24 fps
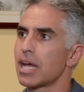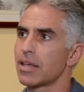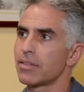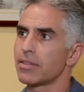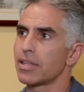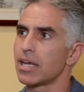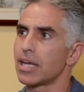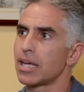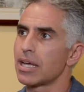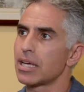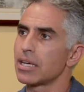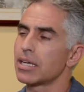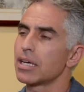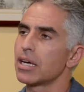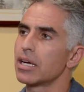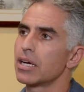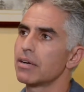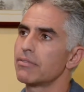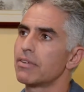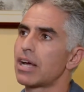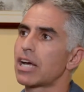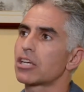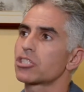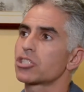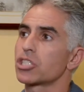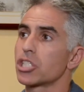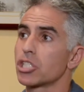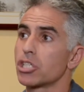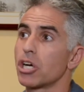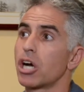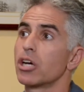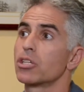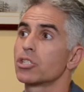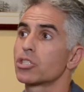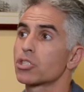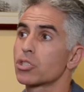and they have actually
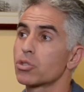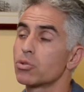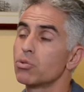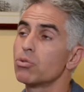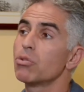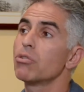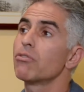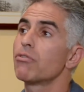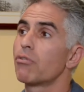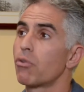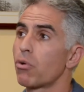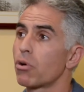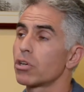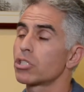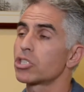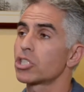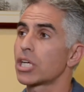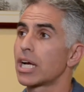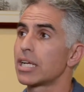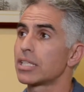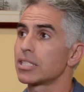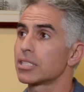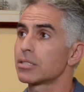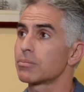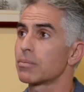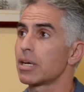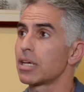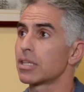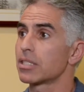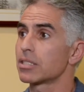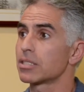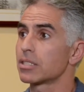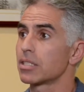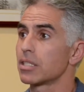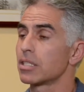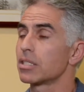gone to school for Chinese
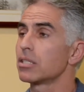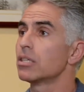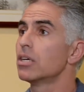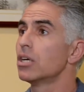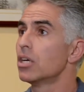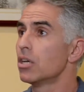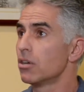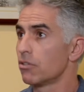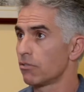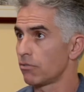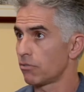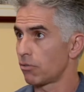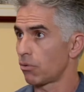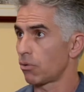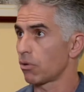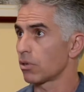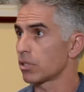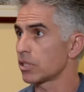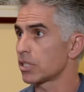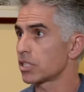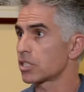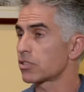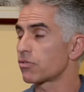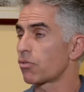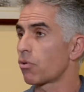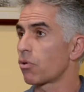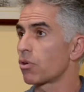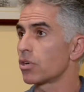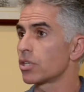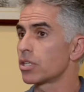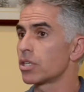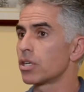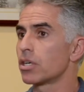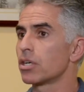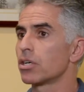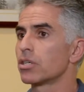medicine for at least 4
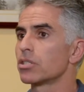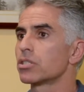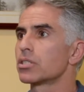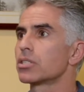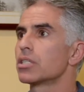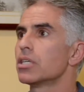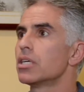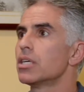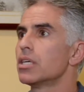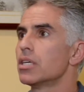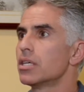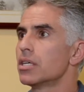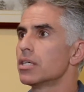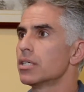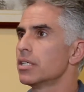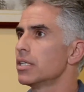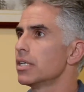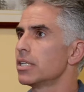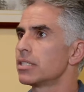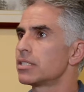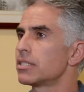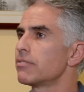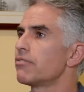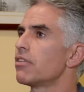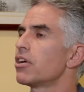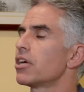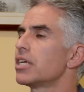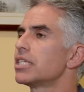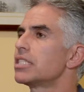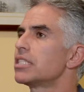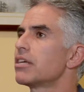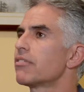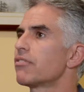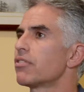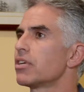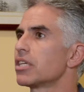years, it's a very
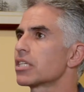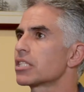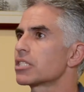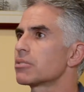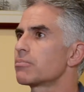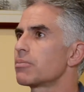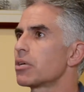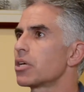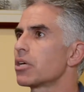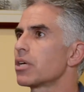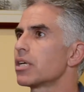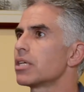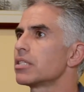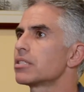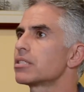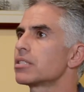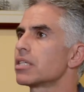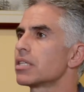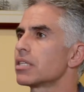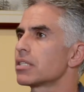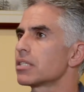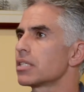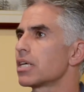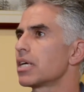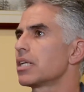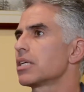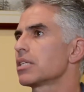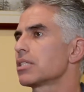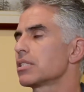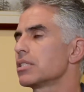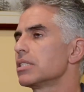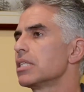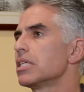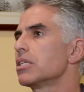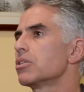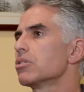different experience than
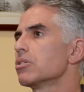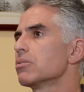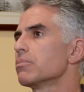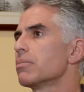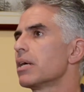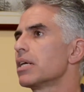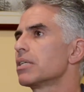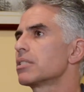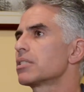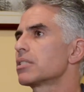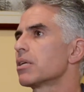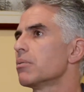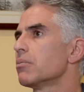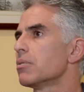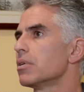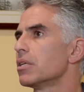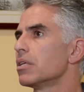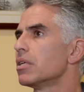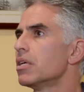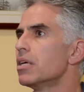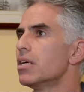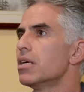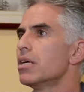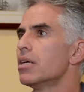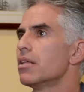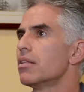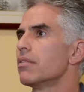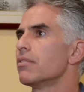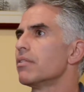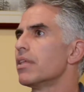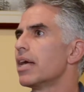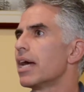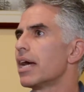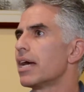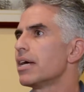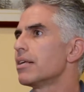getting needled by someone
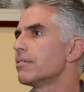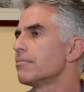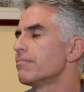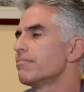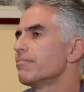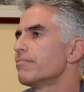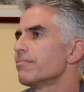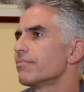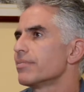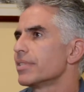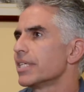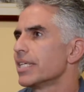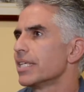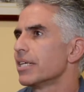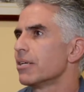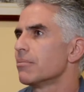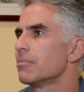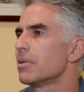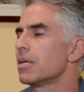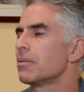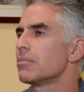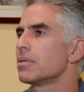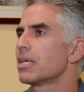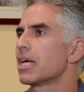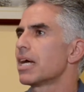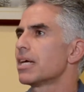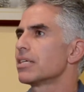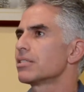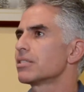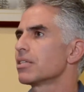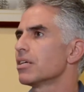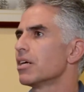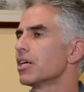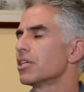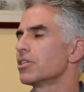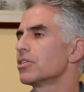that maybe
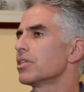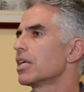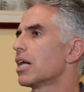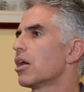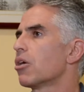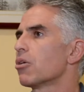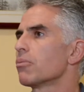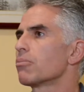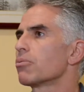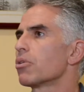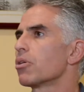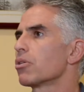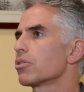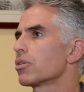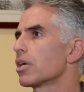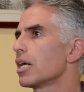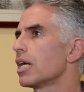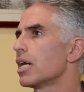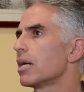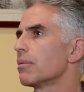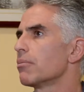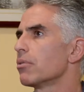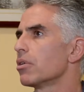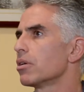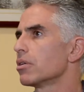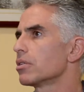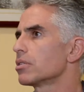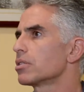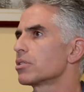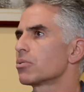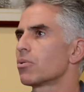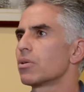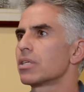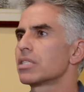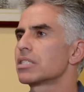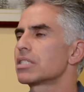has a 100-hour program or
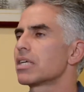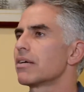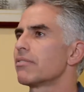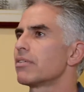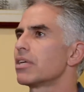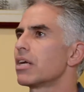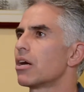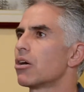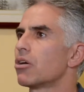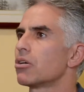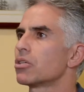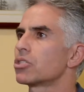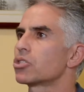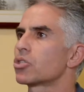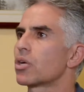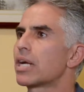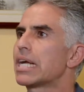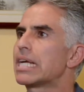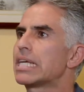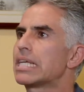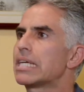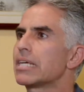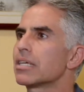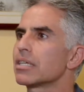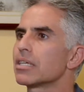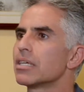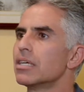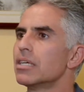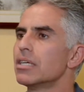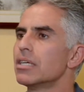27-hour training.